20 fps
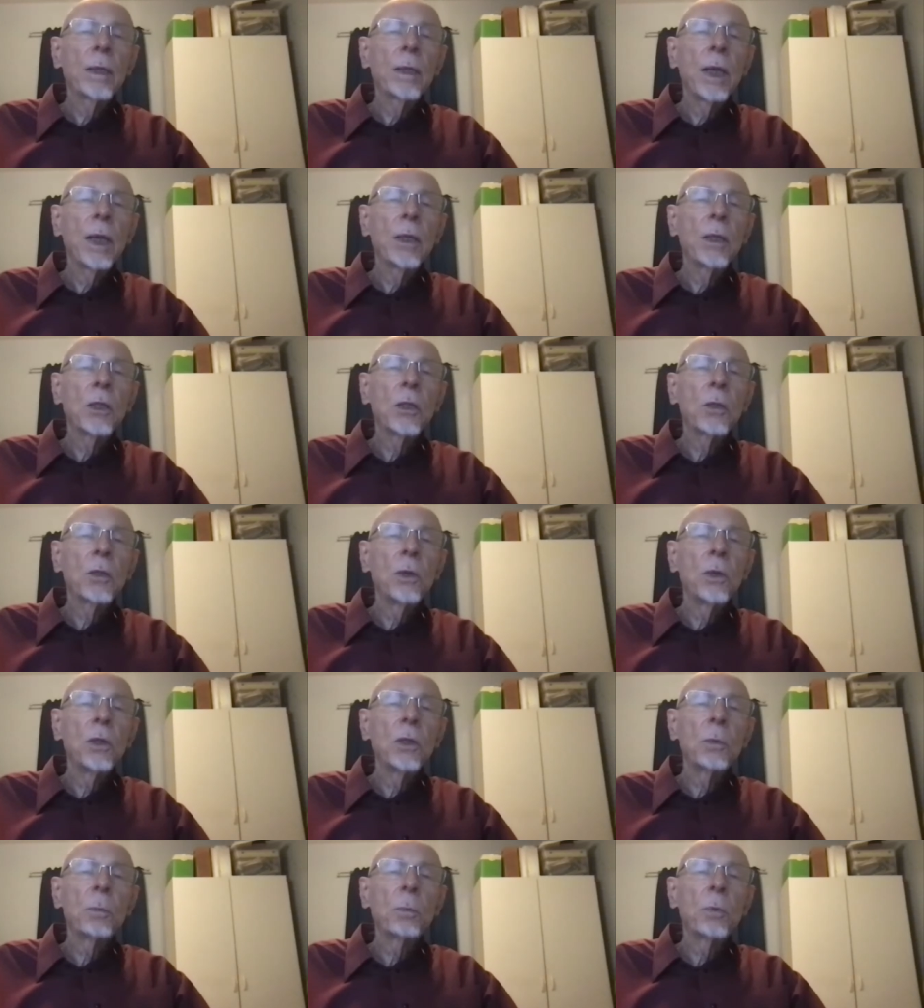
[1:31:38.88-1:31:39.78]
answer
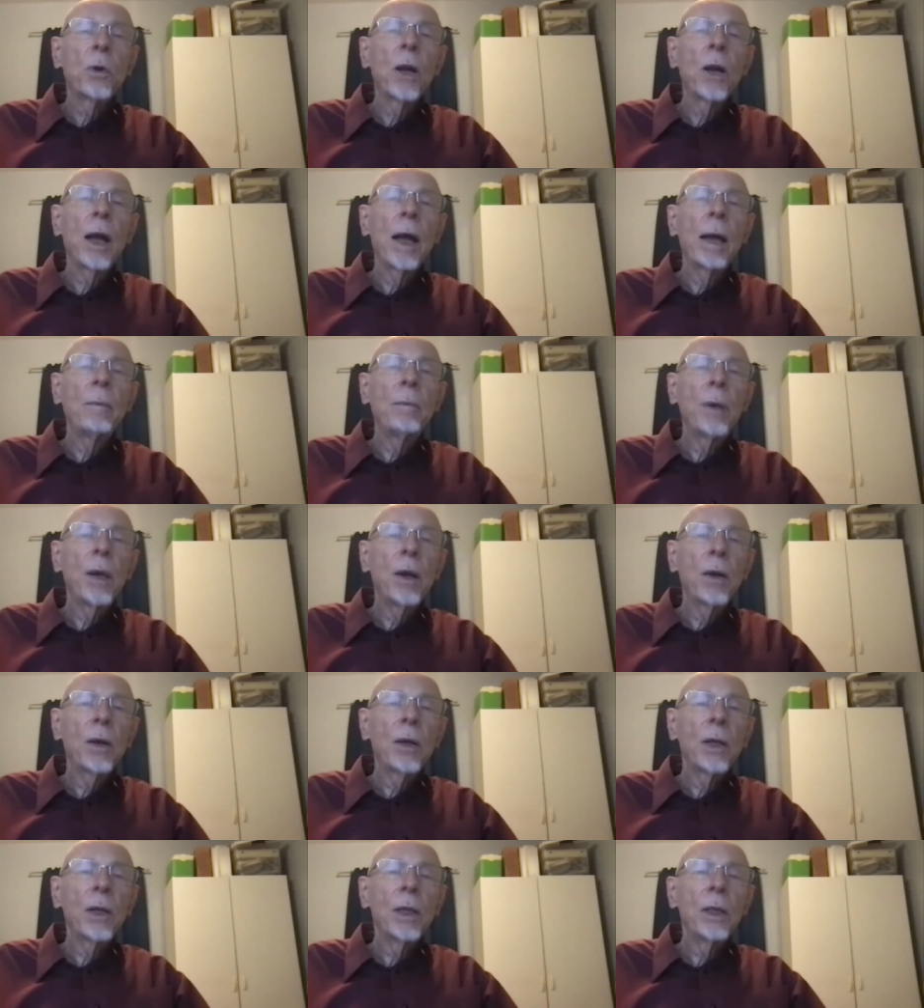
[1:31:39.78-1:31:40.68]
is
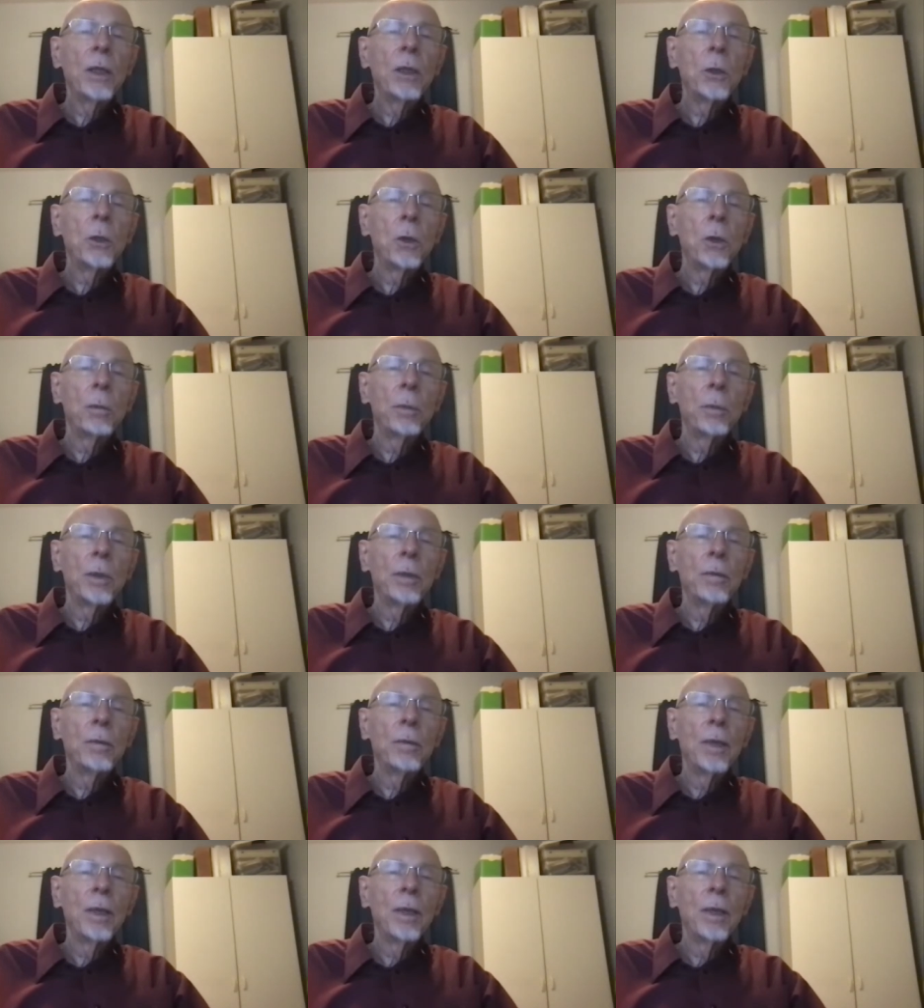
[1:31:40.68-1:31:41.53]
primarily German.